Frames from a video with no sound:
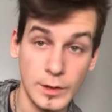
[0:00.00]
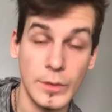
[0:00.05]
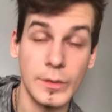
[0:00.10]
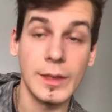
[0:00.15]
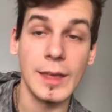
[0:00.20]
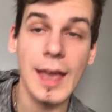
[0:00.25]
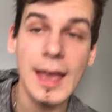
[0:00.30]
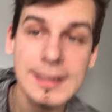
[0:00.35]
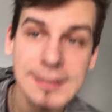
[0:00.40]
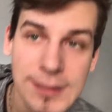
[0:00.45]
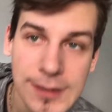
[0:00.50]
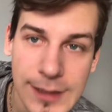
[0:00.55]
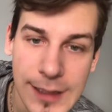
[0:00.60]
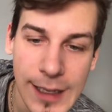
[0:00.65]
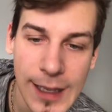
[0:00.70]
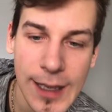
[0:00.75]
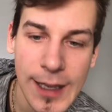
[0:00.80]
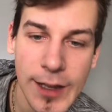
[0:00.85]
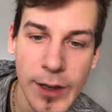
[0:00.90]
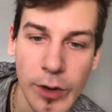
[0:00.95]
Now, the S and
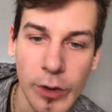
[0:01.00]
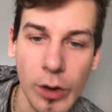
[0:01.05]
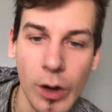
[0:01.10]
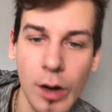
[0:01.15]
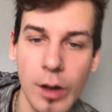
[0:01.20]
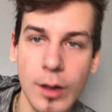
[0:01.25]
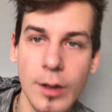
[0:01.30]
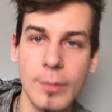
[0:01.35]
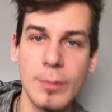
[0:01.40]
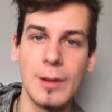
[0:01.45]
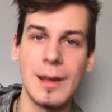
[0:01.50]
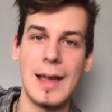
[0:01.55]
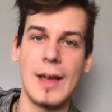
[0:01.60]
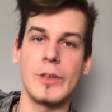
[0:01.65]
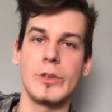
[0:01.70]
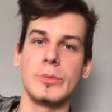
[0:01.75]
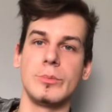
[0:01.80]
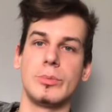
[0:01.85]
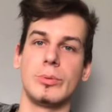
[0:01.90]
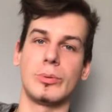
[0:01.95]
the N are all about
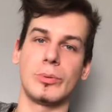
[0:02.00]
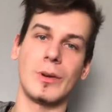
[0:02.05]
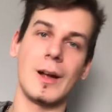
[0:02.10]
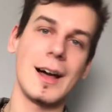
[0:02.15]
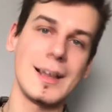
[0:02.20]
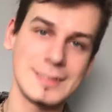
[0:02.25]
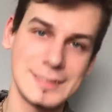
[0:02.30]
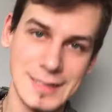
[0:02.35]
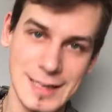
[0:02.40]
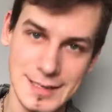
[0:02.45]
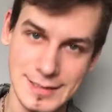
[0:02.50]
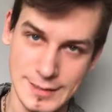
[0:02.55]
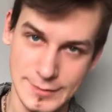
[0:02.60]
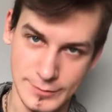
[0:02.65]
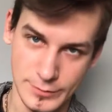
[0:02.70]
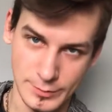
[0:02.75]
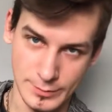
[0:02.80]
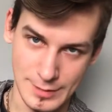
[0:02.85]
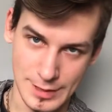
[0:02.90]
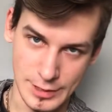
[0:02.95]
how you process
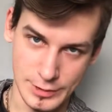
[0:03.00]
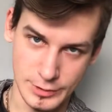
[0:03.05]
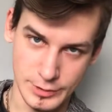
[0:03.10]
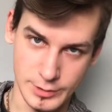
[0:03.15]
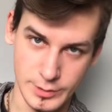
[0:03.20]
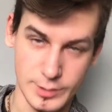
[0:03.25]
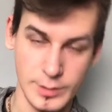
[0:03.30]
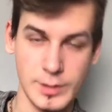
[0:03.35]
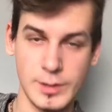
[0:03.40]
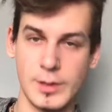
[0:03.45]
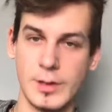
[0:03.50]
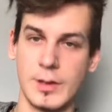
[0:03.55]
information.